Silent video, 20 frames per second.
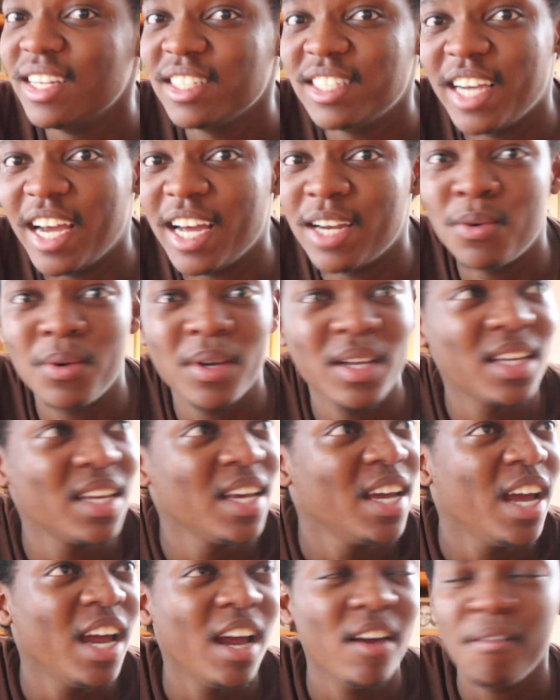chadwick
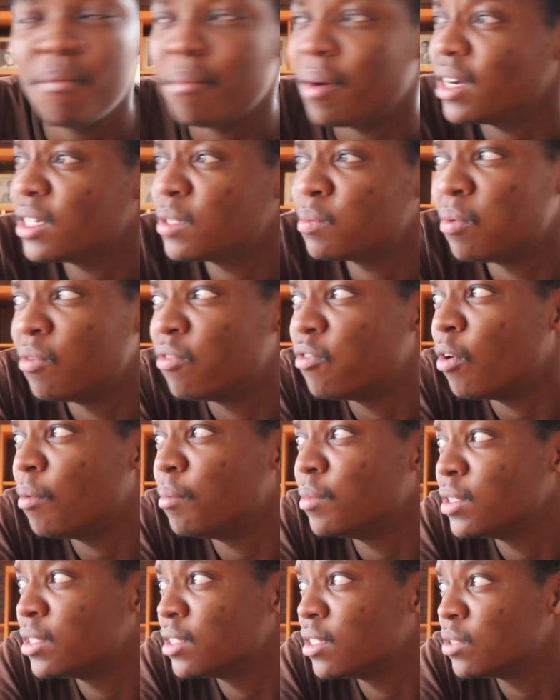everybody's
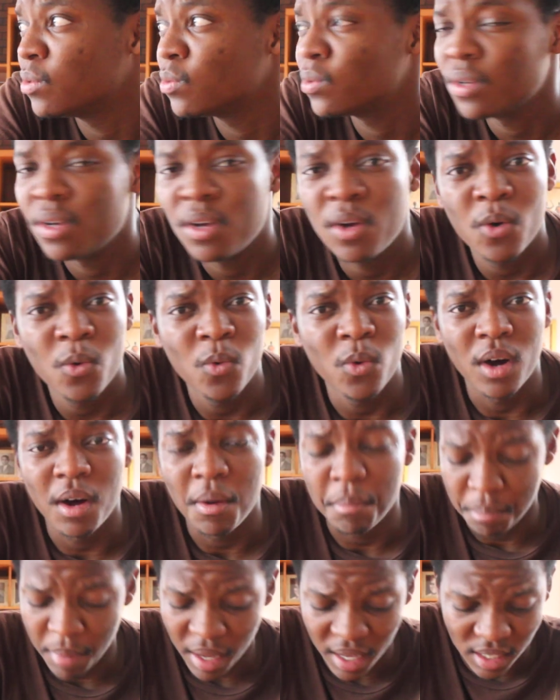performances were
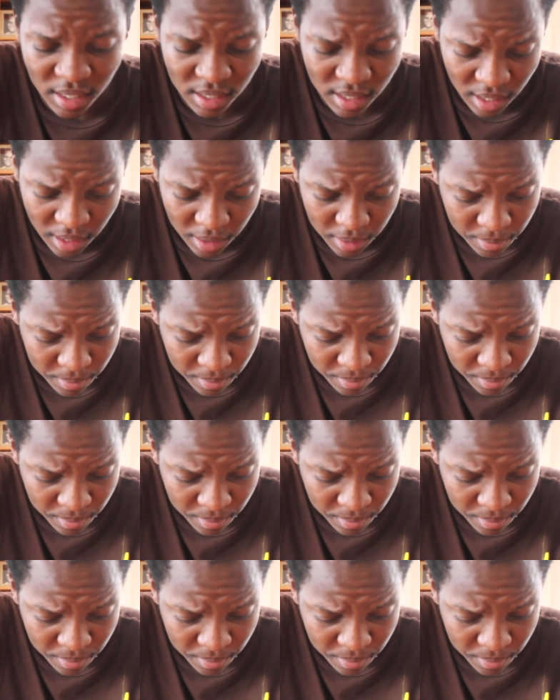amazing